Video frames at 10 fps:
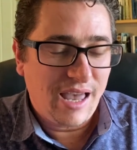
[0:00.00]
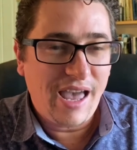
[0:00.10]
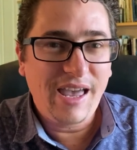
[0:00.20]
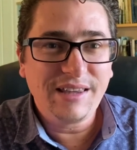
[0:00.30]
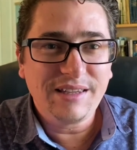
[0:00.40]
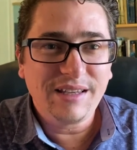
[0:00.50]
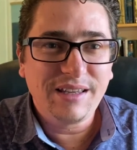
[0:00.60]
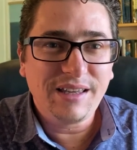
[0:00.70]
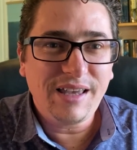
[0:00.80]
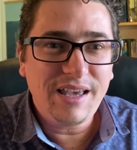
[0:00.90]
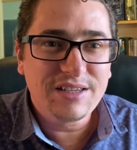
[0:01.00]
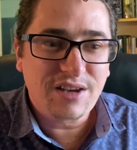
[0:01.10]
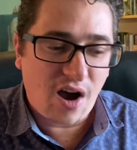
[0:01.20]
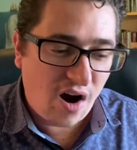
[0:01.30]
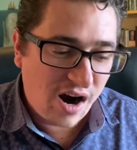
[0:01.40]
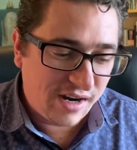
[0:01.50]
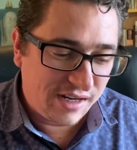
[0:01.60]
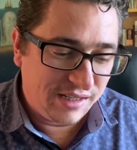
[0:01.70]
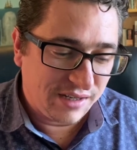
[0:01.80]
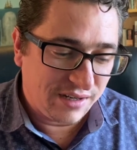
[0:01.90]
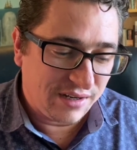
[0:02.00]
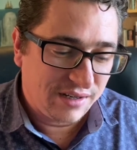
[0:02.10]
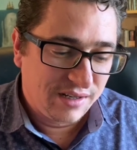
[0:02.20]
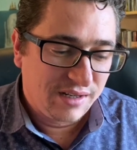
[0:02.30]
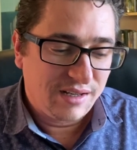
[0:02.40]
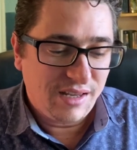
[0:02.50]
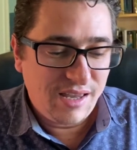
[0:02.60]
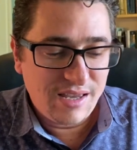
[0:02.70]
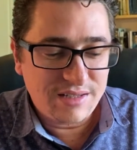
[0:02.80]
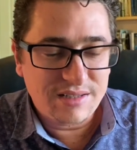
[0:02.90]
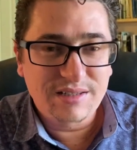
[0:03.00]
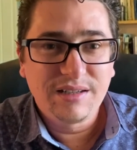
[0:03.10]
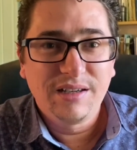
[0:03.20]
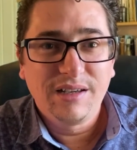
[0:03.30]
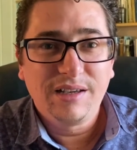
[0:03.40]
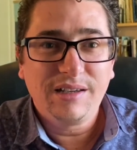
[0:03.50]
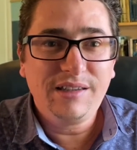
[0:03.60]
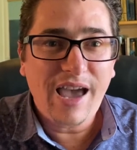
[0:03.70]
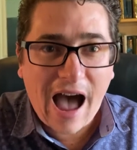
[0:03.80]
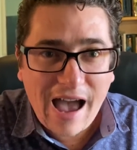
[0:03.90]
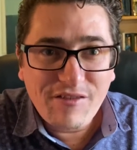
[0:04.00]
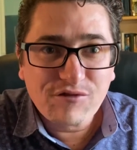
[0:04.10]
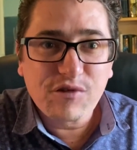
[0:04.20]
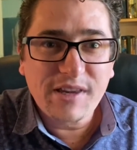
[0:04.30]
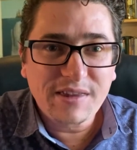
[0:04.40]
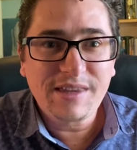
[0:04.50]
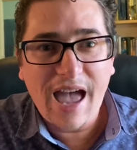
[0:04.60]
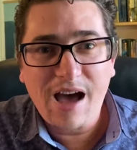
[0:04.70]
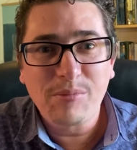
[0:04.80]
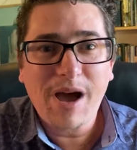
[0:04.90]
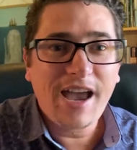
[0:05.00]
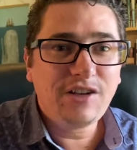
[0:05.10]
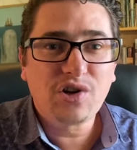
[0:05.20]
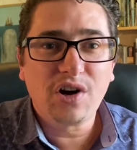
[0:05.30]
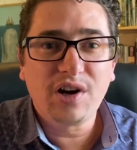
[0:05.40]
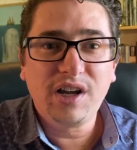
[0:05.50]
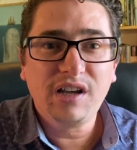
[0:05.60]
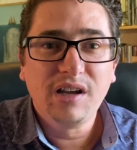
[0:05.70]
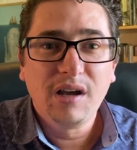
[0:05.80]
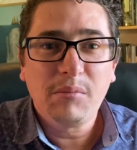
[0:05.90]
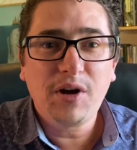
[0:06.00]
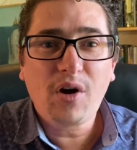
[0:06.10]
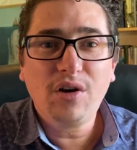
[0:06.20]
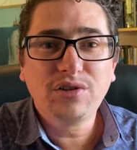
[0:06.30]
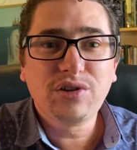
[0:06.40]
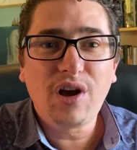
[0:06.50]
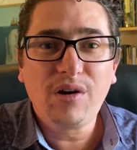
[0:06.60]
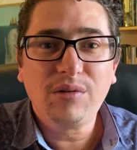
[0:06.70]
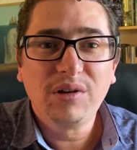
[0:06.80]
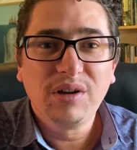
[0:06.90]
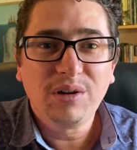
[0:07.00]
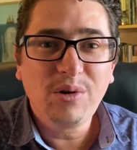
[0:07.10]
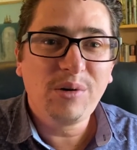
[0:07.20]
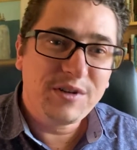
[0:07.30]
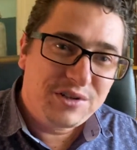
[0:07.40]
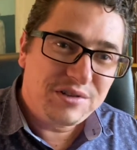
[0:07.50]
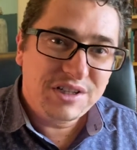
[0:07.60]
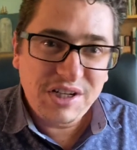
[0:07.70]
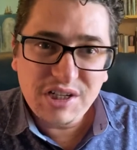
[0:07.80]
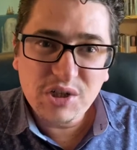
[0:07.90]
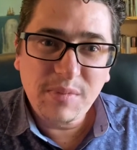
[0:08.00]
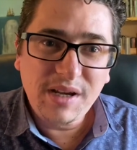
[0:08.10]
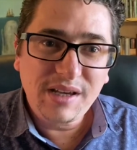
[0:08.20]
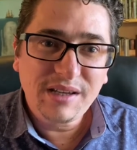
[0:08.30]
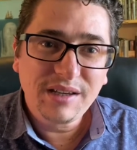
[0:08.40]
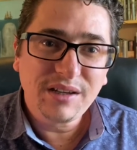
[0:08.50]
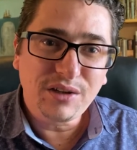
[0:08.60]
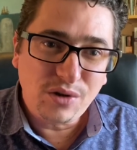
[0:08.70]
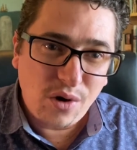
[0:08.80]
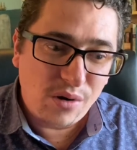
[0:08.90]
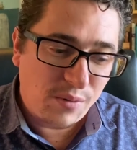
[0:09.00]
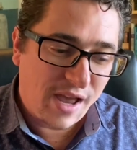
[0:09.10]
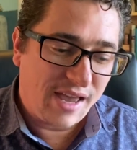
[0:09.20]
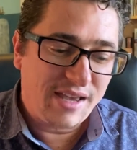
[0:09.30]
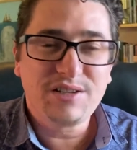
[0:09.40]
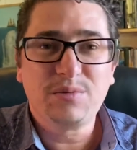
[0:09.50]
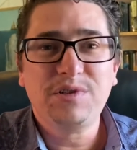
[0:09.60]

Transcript: and his heart here is, yeah, I've written down my journey, but also, Lord, would you teach me your ways?